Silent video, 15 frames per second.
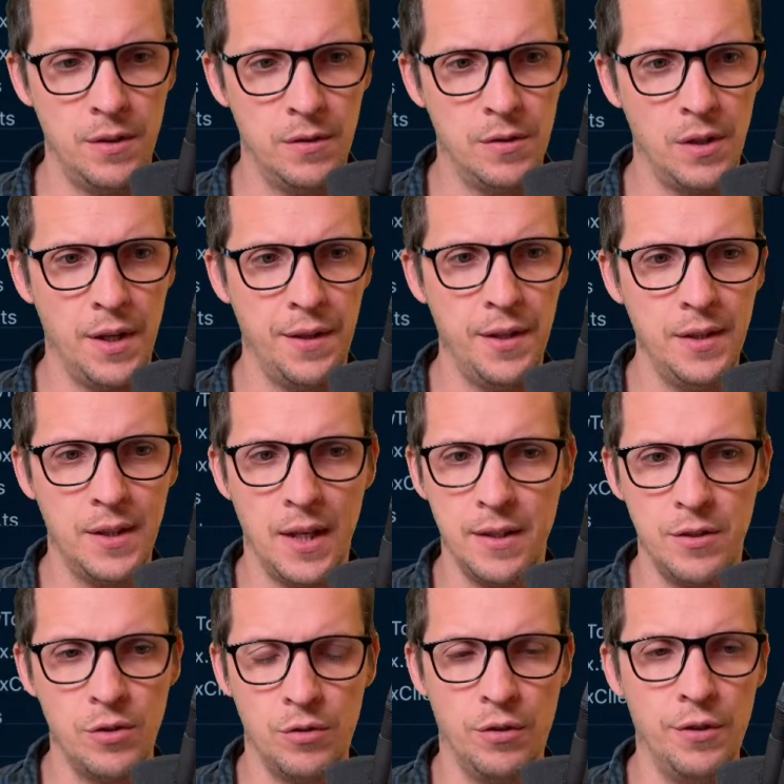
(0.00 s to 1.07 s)
So I think that
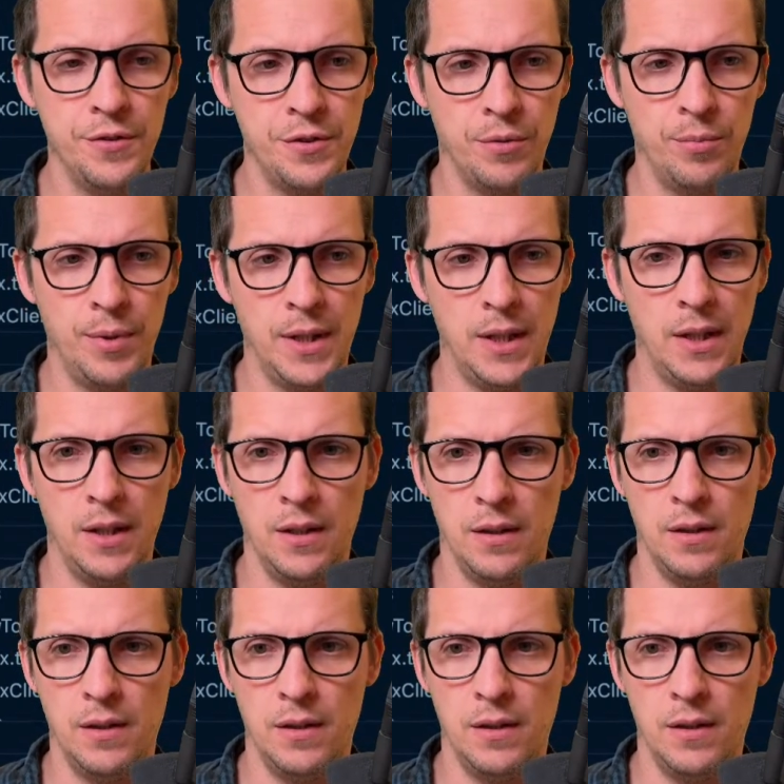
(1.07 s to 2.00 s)
should also be